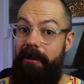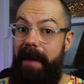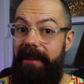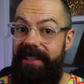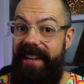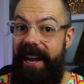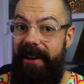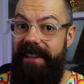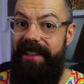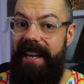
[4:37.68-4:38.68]
remember to stay
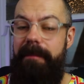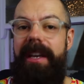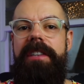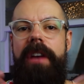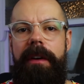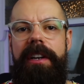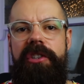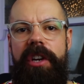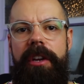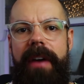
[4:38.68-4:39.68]
around to the end because I'm going to
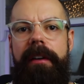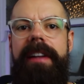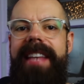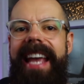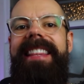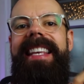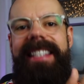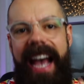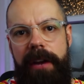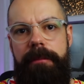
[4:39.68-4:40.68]
show you how I take
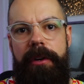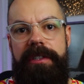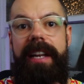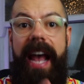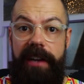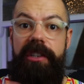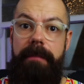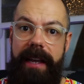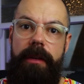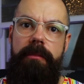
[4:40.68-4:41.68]
these outputs and actually
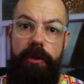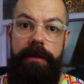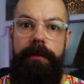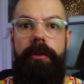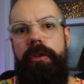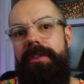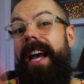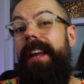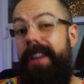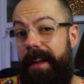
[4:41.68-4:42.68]
make them useful using
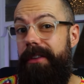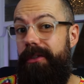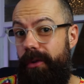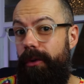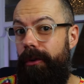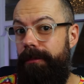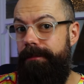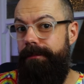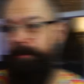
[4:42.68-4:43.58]
another tool.